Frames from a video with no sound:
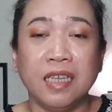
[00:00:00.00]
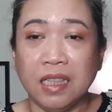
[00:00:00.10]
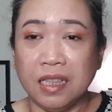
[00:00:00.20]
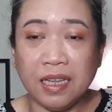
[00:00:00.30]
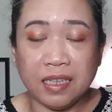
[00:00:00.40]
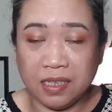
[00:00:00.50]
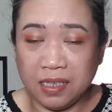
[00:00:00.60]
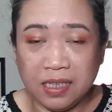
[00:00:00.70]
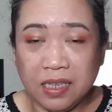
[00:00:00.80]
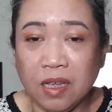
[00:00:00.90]

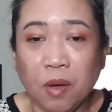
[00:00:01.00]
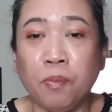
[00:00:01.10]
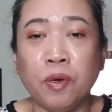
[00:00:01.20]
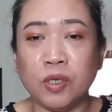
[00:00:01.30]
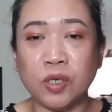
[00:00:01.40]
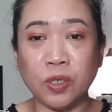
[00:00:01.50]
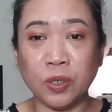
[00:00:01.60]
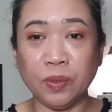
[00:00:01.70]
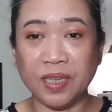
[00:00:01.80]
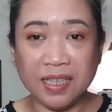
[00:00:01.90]
let's push
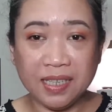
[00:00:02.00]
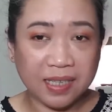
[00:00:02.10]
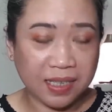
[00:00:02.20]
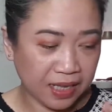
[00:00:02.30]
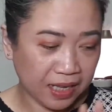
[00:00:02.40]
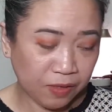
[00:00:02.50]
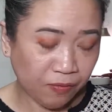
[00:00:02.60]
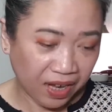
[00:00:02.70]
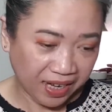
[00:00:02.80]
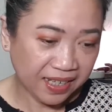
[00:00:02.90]
through this. It's
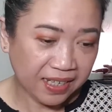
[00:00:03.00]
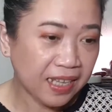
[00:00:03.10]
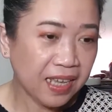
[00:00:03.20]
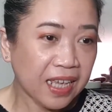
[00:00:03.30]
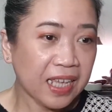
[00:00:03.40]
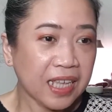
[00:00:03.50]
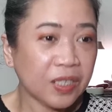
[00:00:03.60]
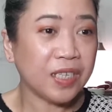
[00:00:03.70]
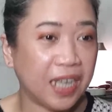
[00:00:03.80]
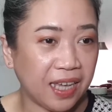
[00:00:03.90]
fine.
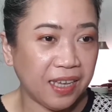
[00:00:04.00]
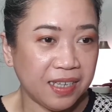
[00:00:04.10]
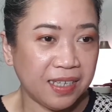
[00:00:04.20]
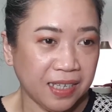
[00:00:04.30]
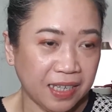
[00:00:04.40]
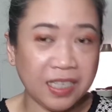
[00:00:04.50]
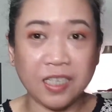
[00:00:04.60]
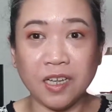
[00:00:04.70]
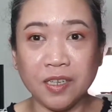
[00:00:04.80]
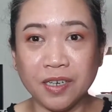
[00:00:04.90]
Today is
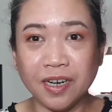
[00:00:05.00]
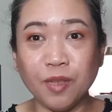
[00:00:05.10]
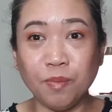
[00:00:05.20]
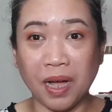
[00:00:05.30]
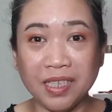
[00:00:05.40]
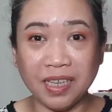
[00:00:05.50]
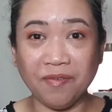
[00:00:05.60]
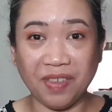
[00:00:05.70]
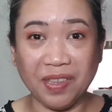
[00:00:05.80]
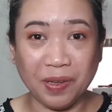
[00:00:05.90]
another unboxing
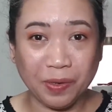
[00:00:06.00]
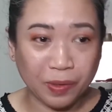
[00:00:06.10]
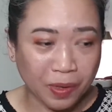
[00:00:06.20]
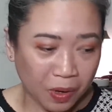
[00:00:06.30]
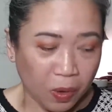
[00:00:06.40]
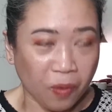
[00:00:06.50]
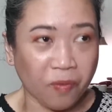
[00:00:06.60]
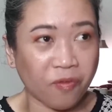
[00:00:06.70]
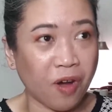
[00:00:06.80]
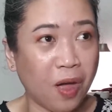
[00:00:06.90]
video
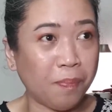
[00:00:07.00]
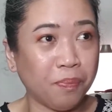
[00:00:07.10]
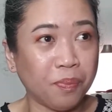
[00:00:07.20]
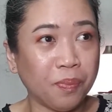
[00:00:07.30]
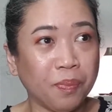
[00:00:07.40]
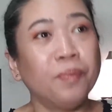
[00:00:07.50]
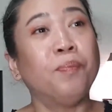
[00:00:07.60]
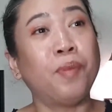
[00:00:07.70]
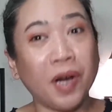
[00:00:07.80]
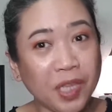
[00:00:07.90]
from
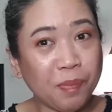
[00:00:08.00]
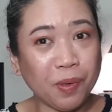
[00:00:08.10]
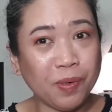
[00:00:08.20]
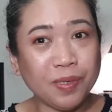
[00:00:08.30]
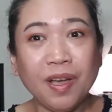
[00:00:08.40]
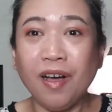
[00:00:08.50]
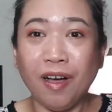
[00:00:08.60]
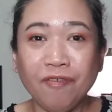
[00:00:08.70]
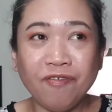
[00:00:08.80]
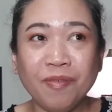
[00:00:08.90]
Partipost
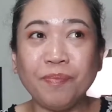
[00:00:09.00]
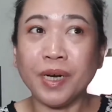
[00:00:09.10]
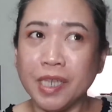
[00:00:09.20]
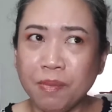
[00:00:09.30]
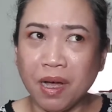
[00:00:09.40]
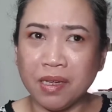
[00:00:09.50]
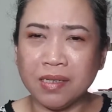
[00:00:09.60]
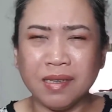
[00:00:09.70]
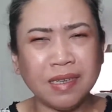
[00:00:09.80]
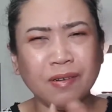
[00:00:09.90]
of
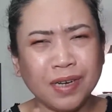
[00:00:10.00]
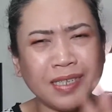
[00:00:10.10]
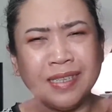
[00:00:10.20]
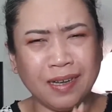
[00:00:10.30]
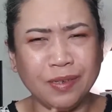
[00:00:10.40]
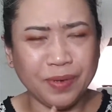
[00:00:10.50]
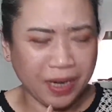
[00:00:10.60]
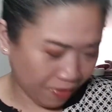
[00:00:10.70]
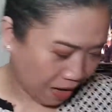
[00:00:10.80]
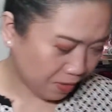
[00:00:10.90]
Partibox, or it's the other way
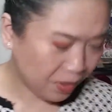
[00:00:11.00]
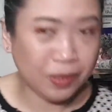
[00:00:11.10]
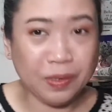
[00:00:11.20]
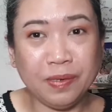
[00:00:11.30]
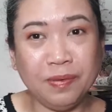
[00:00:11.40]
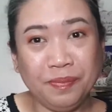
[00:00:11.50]
around. So